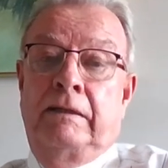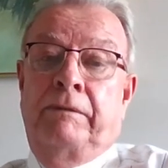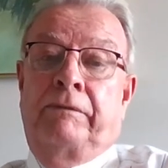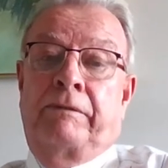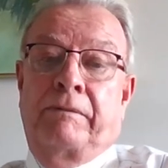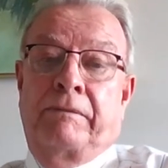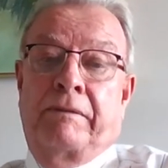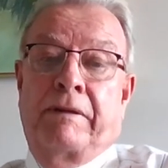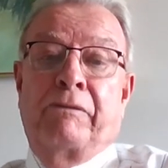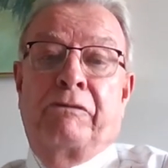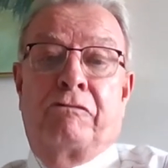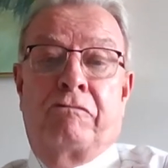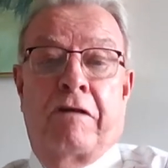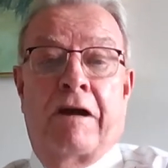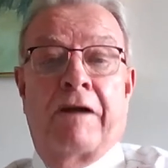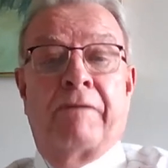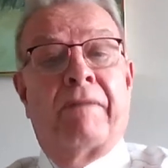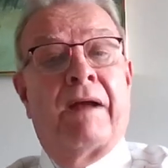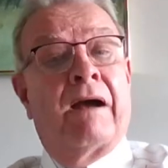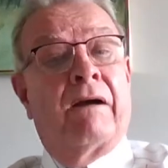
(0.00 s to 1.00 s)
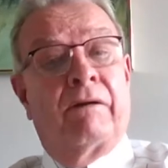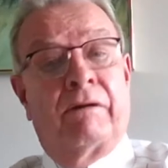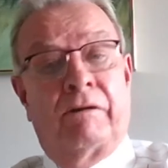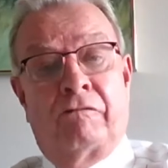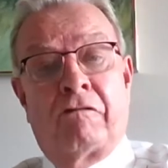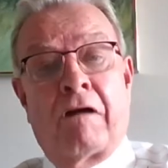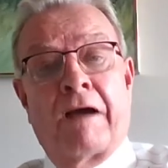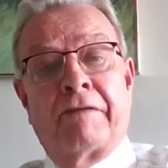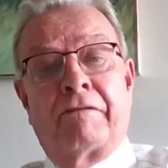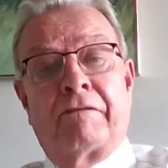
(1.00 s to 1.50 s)
sometimes drive
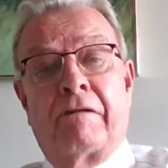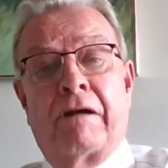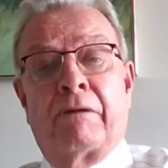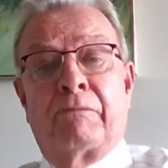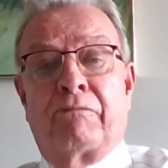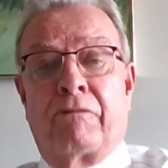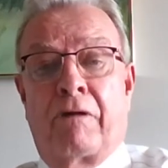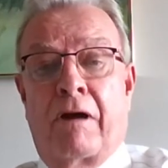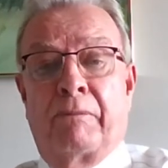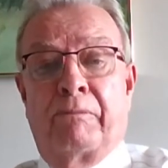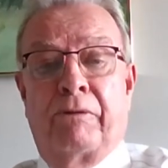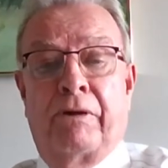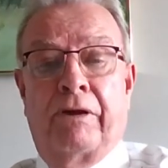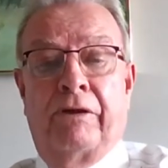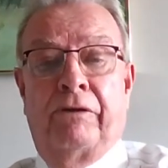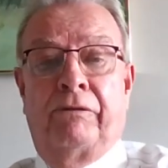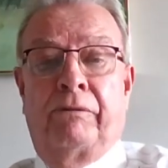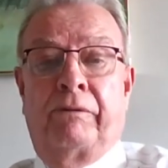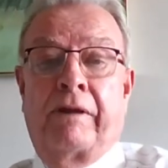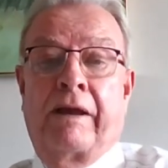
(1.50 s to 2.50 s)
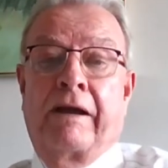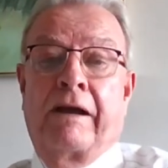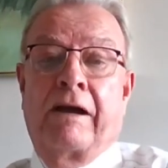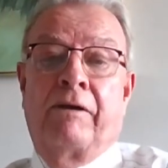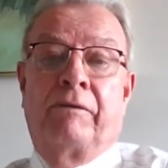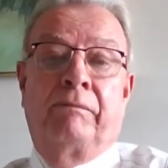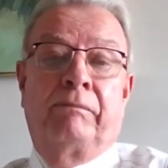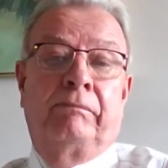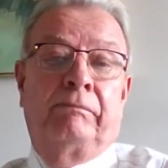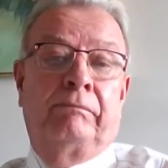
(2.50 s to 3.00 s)
around properties, take
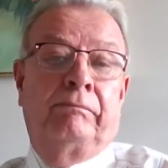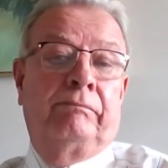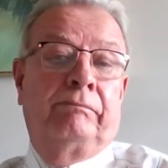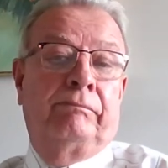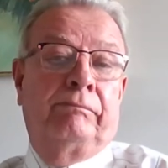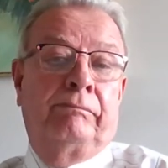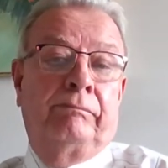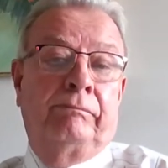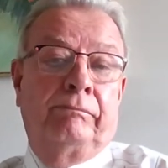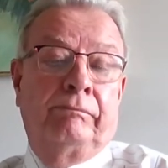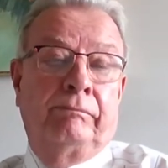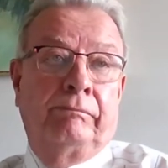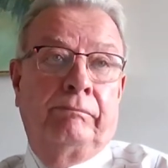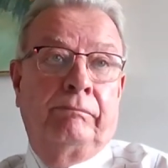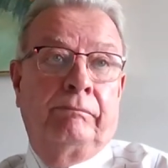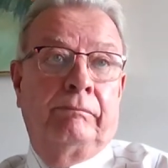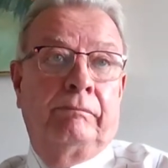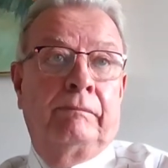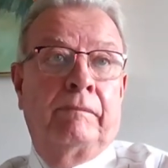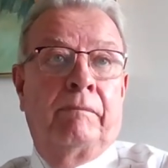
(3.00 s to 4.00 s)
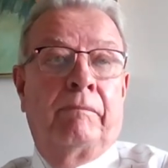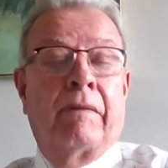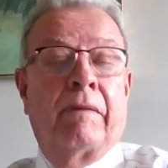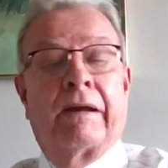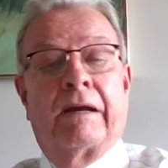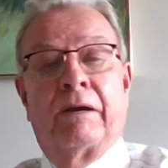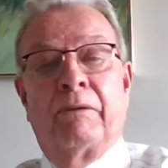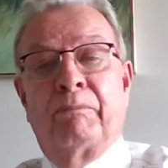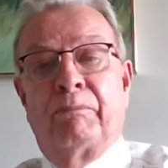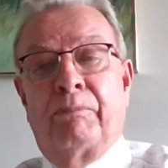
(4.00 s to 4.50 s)
out
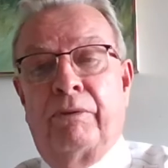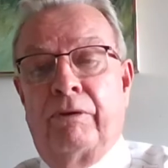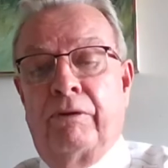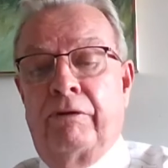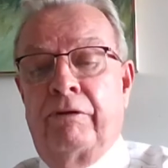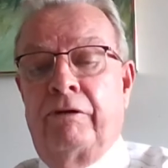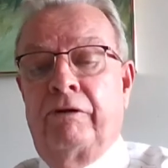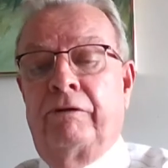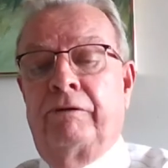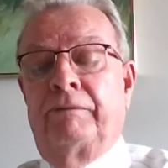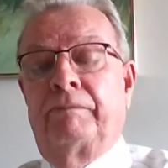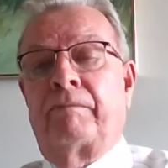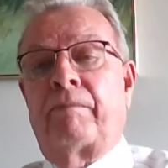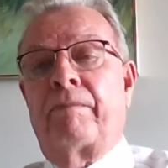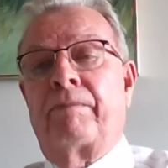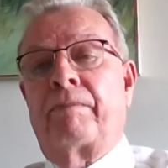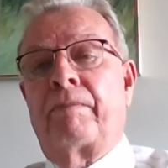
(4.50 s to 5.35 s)
my computer,